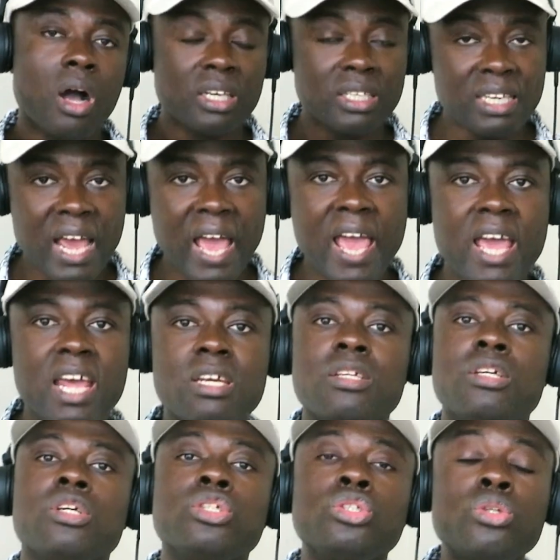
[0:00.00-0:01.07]

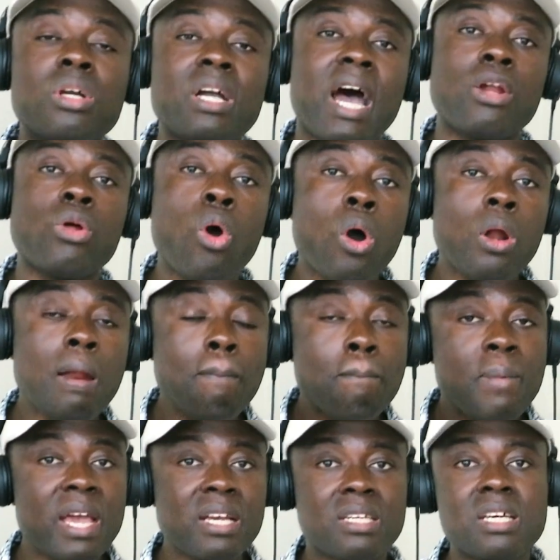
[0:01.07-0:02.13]
Then you can only
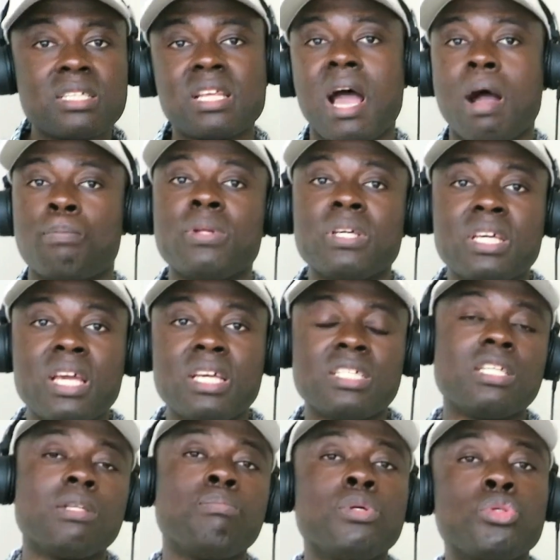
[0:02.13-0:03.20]
make this
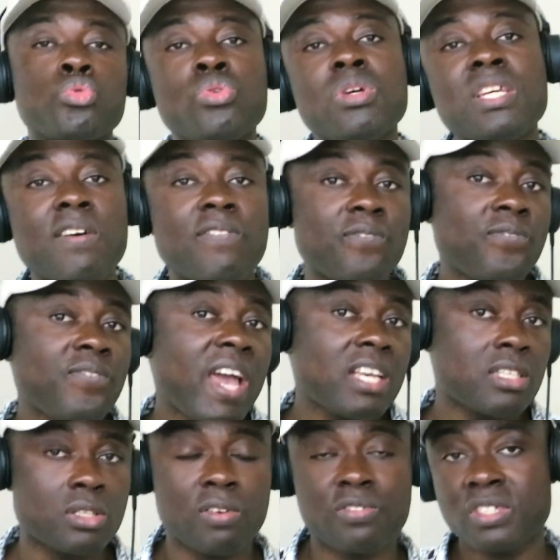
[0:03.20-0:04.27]
application between the
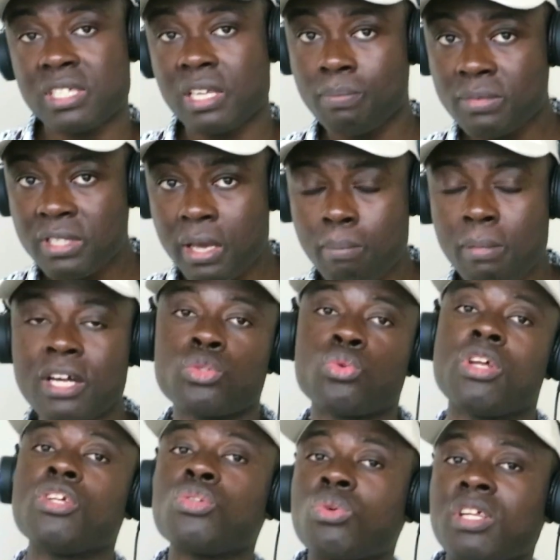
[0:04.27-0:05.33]
1st of September
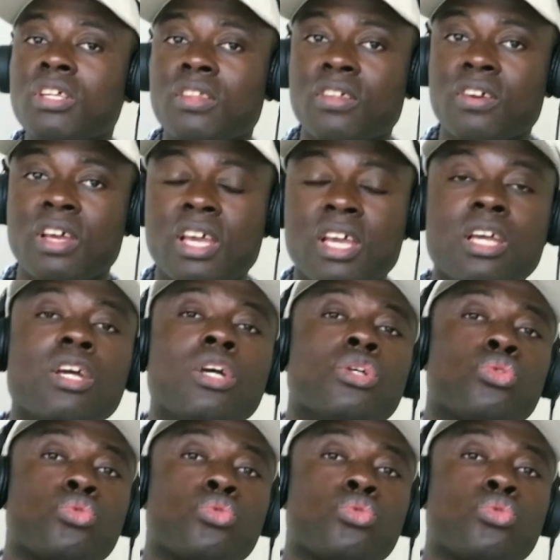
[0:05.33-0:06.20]
2023